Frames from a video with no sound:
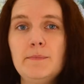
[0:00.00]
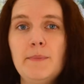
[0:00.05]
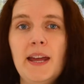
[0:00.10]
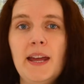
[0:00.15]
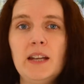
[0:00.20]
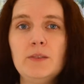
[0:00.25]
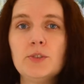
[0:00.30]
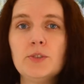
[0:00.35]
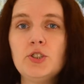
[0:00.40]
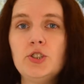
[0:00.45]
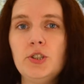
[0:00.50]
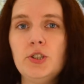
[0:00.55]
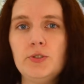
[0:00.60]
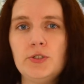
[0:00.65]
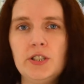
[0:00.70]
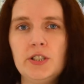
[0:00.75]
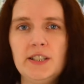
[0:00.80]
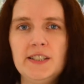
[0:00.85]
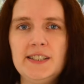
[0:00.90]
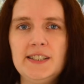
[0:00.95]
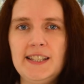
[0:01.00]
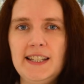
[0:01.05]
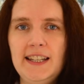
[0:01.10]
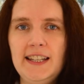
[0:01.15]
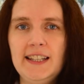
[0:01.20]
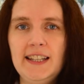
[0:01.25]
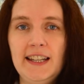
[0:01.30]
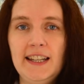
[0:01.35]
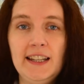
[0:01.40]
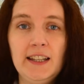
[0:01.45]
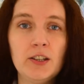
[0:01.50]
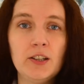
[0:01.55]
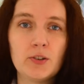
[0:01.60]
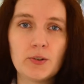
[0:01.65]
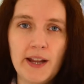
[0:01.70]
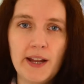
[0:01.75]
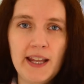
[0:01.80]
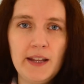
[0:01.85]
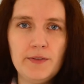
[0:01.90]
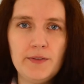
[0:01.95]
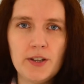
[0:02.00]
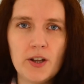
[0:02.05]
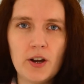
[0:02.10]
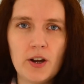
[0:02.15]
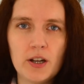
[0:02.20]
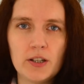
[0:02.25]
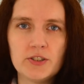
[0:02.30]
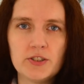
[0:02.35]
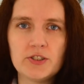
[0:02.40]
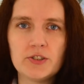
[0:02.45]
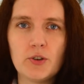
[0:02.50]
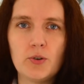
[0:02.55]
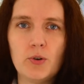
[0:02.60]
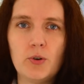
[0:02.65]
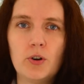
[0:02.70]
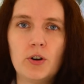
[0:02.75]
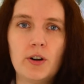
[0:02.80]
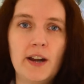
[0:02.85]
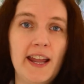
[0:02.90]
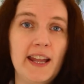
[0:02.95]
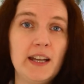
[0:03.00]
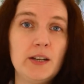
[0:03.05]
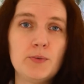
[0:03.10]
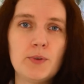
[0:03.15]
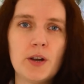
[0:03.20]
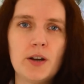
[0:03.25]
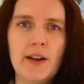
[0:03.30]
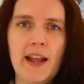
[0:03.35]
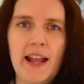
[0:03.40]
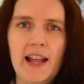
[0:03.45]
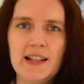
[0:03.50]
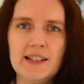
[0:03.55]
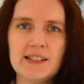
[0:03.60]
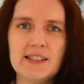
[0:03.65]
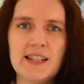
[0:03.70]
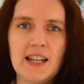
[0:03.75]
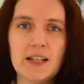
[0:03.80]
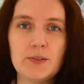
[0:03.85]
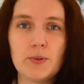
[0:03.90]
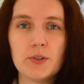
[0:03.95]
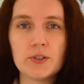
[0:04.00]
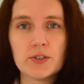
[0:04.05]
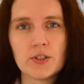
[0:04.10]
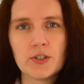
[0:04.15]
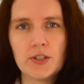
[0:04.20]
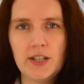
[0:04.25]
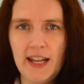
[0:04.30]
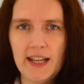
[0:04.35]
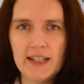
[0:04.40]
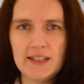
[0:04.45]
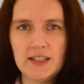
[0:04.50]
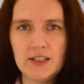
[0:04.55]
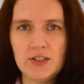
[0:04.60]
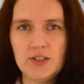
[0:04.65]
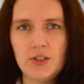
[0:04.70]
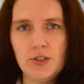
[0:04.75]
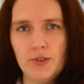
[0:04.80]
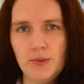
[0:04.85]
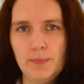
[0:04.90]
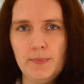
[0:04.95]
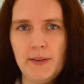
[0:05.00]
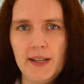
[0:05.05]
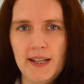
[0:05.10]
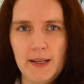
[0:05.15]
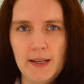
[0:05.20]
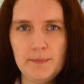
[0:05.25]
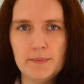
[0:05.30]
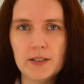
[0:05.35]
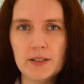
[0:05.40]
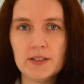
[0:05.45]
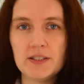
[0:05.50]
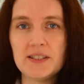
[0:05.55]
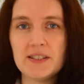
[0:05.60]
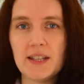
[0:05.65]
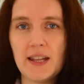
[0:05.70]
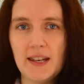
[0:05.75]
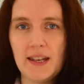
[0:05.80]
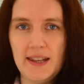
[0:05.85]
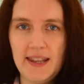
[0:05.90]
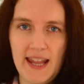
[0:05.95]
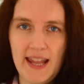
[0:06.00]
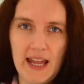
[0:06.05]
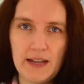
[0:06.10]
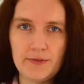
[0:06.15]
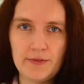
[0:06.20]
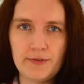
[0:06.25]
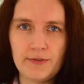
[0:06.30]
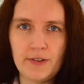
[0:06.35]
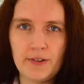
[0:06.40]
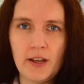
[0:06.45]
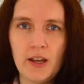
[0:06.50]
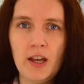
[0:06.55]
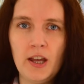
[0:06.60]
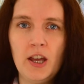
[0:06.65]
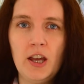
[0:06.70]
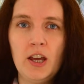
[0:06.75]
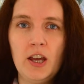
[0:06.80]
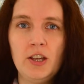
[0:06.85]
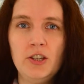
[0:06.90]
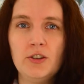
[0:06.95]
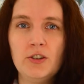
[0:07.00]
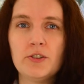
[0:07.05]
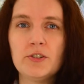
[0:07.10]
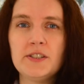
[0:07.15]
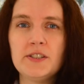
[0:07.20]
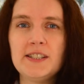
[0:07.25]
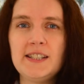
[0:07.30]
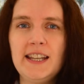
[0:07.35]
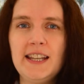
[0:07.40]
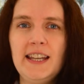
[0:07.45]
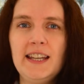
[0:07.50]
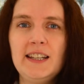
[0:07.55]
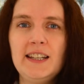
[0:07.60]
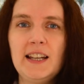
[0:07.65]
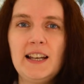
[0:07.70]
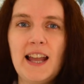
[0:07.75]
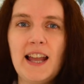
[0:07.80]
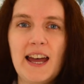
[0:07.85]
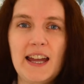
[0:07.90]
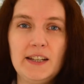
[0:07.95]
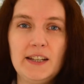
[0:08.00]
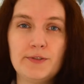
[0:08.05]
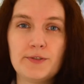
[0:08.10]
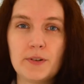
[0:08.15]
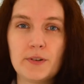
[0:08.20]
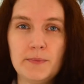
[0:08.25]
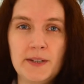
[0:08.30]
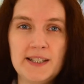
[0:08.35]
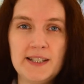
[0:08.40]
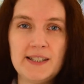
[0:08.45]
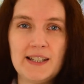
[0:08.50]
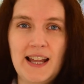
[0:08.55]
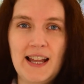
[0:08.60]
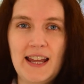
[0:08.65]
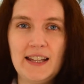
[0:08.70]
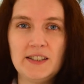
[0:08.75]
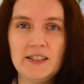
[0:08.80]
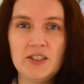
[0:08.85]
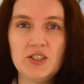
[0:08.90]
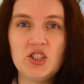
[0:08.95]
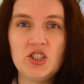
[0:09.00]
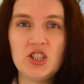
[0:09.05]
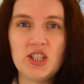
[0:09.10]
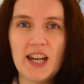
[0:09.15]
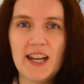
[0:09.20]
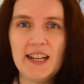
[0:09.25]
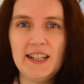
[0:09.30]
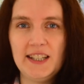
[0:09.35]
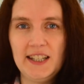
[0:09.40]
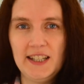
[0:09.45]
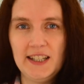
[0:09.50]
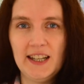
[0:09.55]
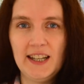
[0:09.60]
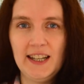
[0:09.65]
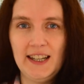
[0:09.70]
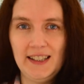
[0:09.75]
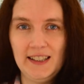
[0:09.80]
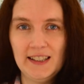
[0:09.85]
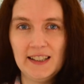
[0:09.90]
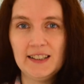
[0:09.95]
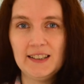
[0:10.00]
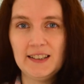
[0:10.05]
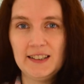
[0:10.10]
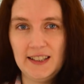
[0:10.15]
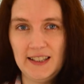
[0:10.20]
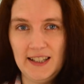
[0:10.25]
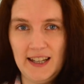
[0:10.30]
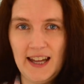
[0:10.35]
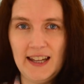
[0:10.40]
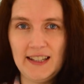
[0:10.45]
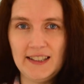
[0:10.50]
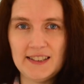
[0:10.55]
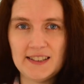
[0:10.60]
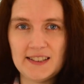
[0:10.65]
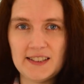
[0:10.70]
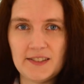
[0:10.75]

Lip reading: Man was usually seen in graveyards or anywhere else that was connected to people's death. You could see the light from his lantern shining in the night.